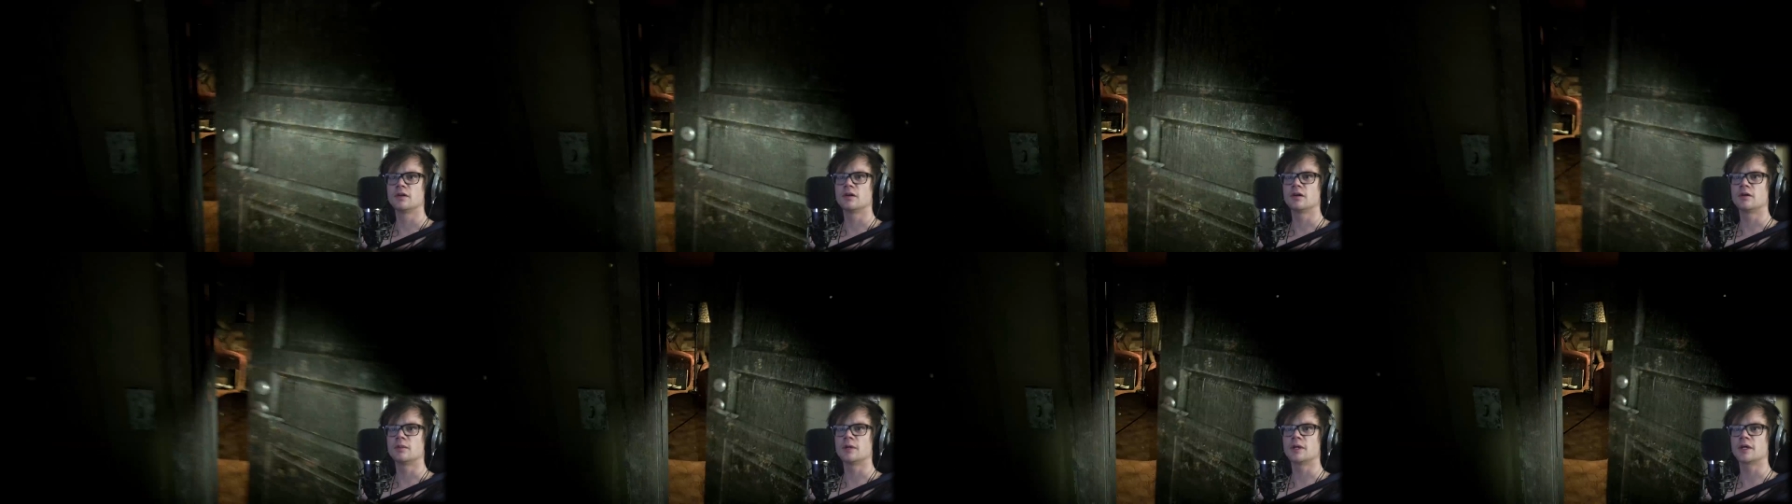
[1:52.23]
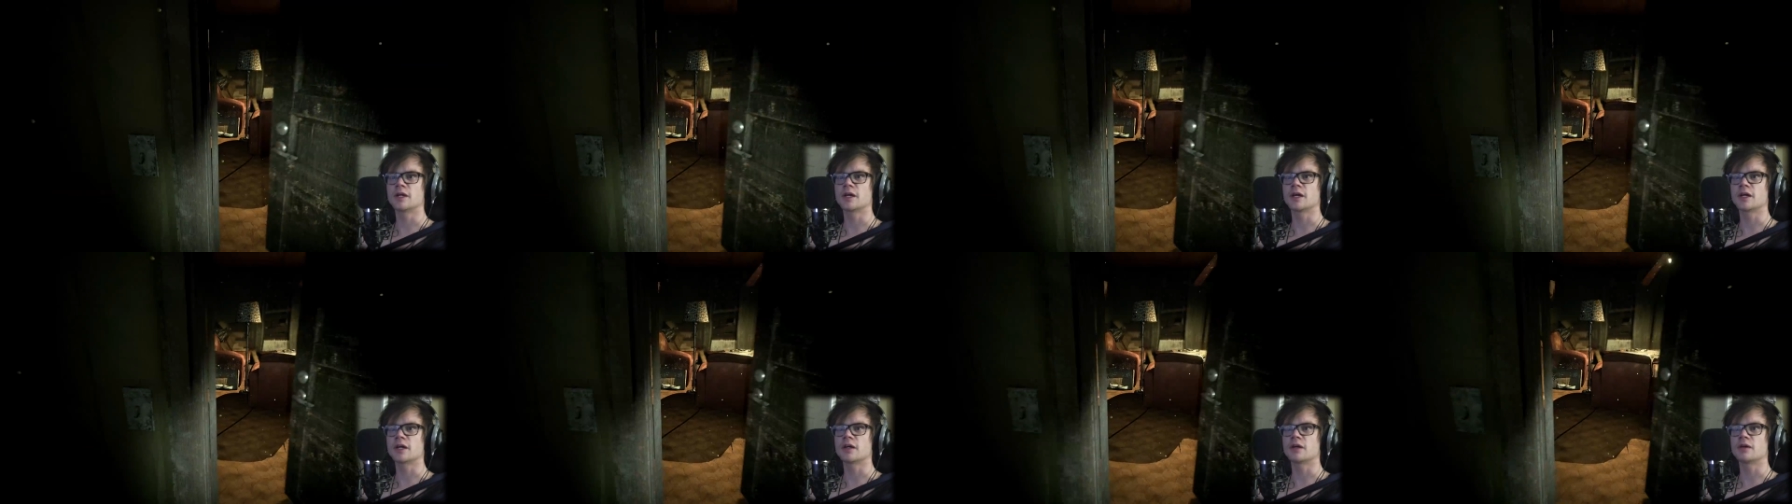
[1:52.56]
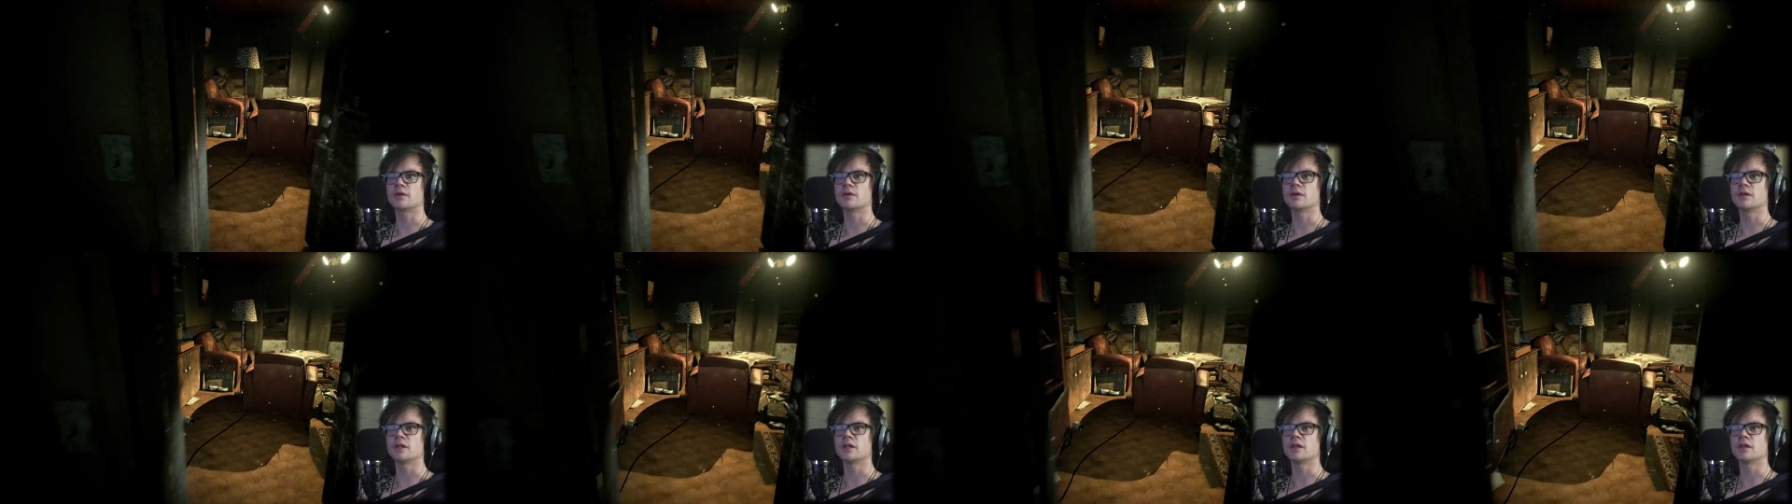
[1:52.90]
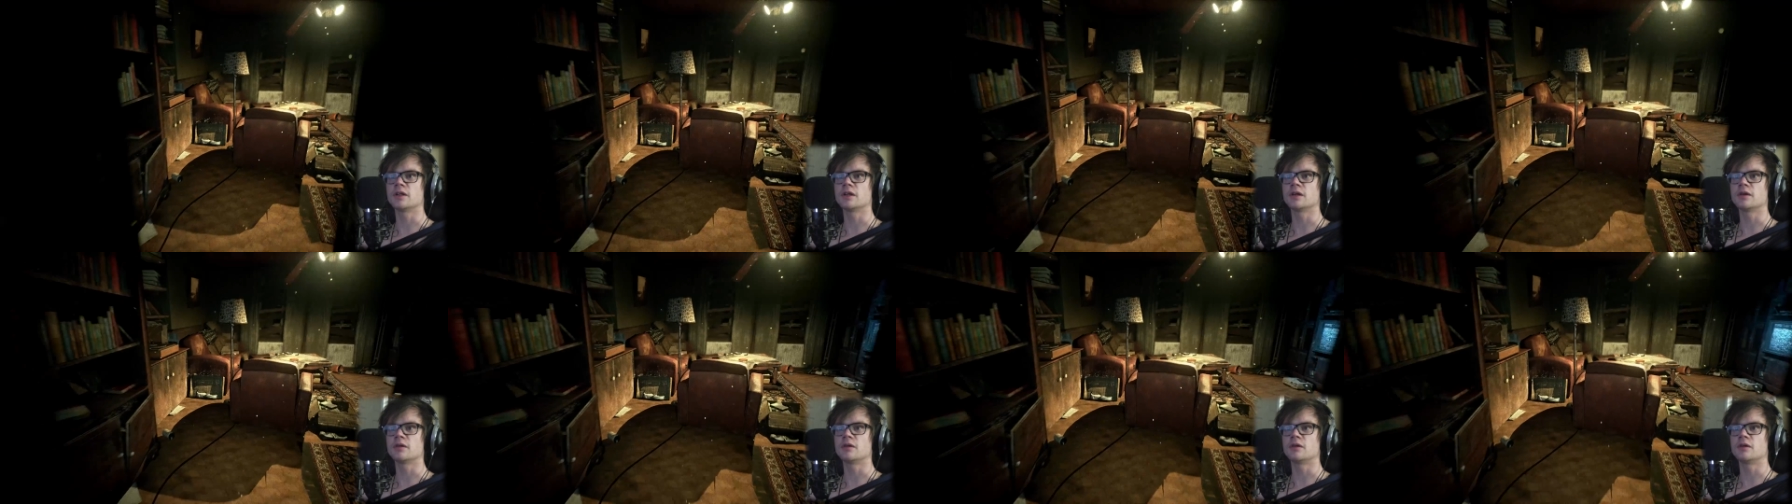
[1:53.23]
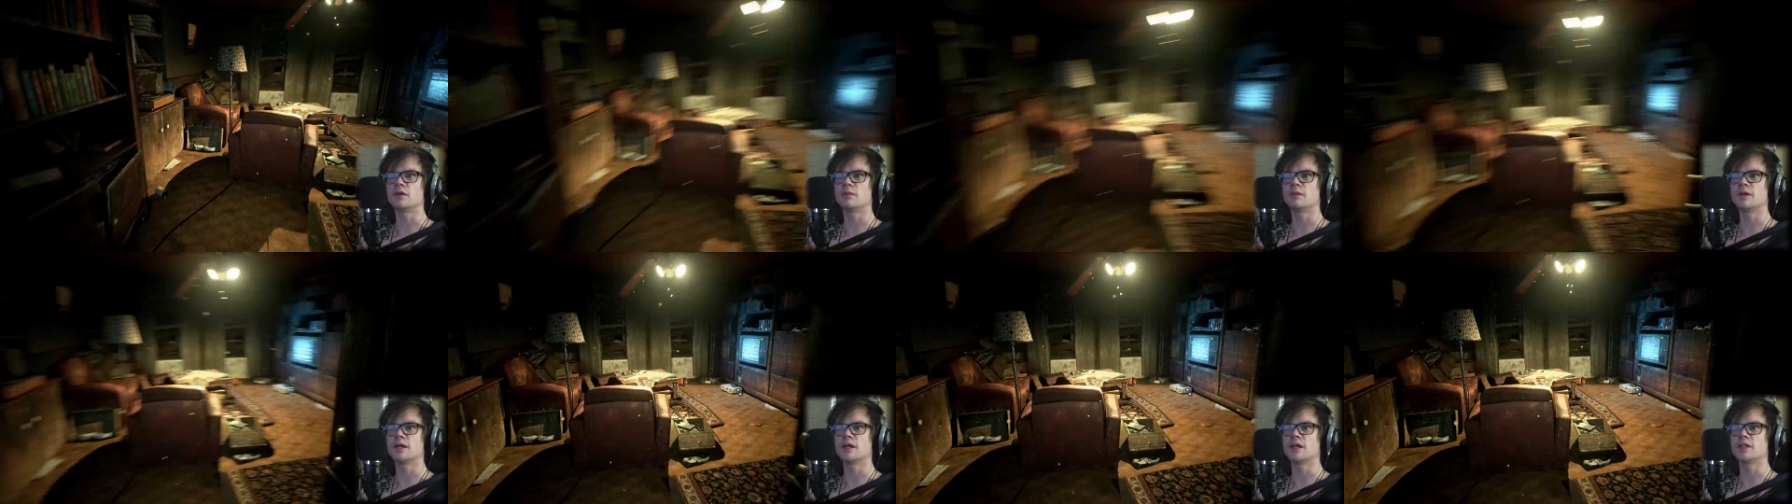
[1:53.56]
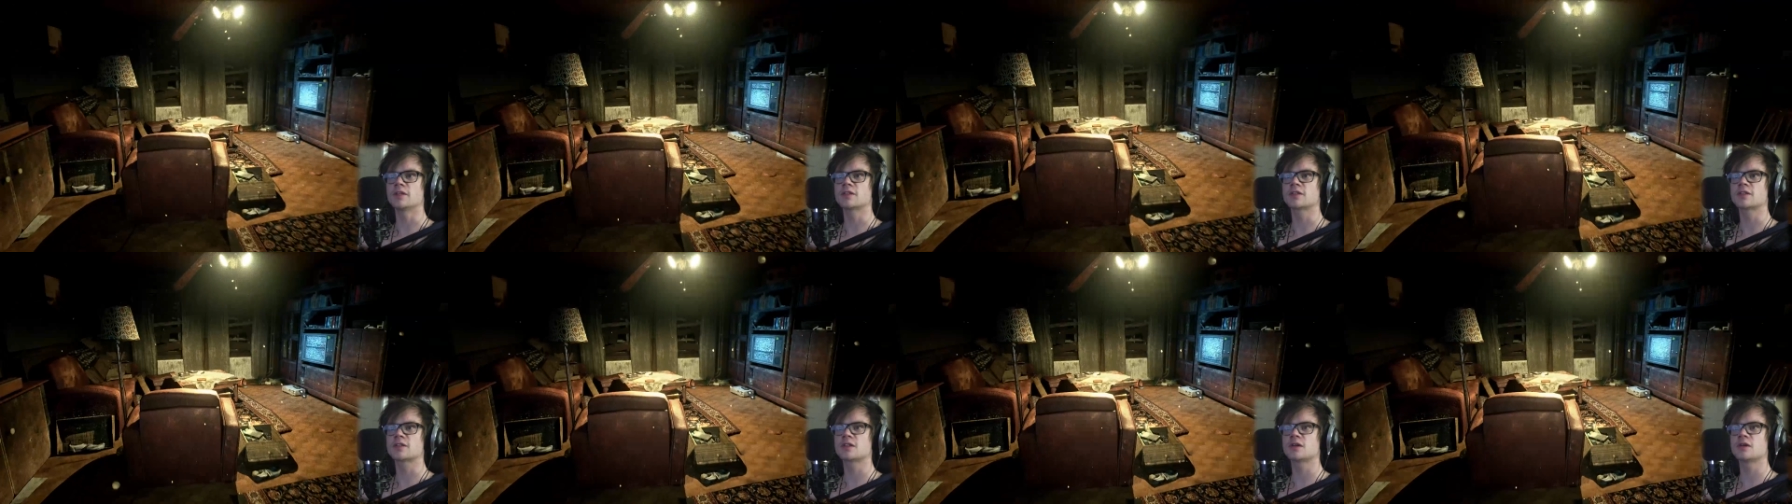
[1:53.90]
Oh my god, I can go in here now. Oh my,
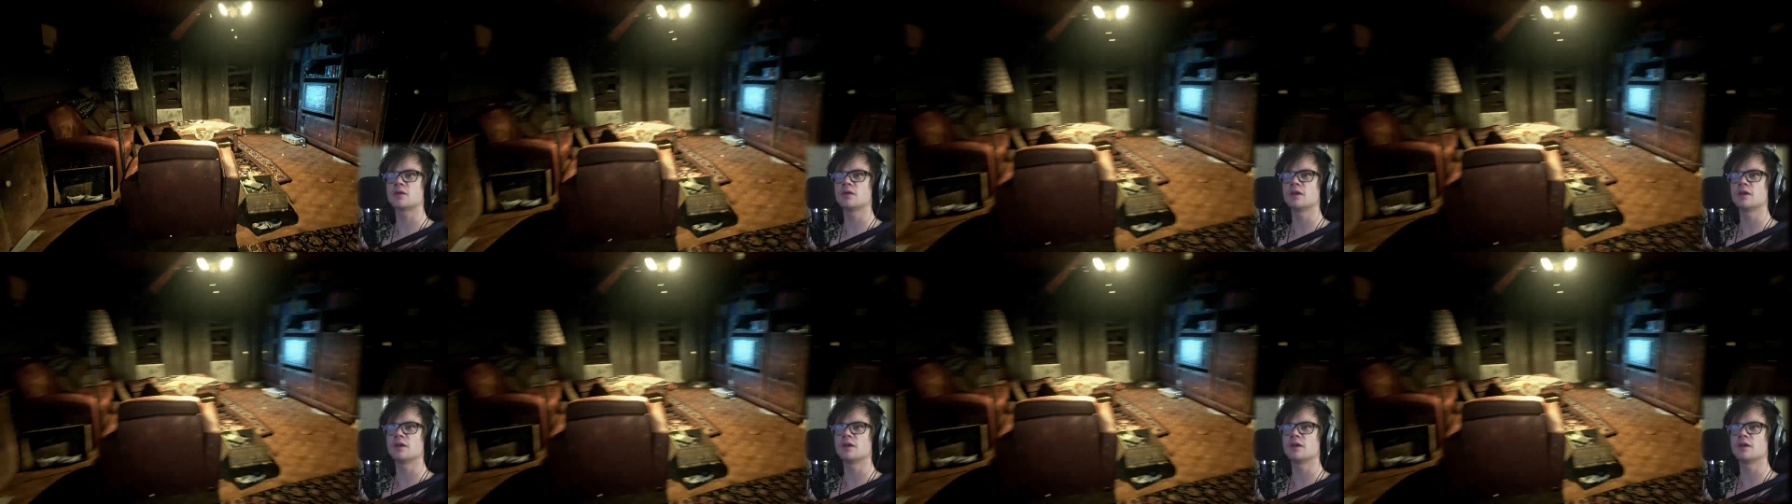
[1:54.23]
it's so